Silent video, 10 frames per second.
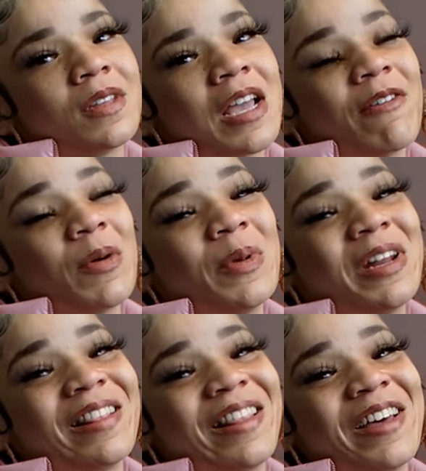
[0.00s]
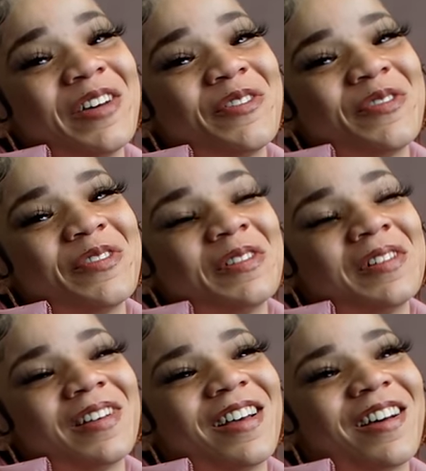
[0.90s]
Have I been in love?
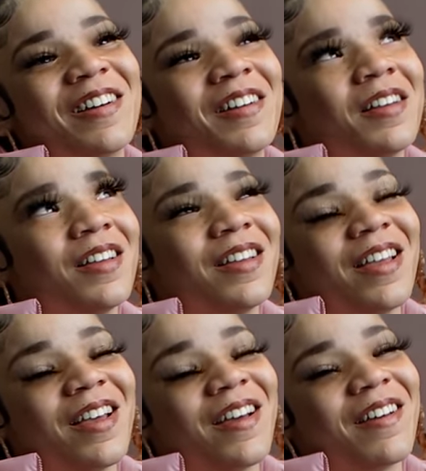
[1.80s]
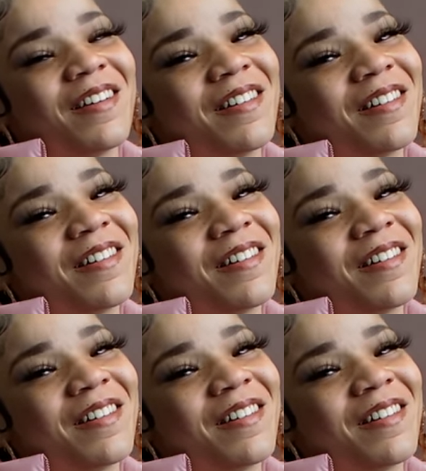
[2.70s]
Mm-hmm. yeah.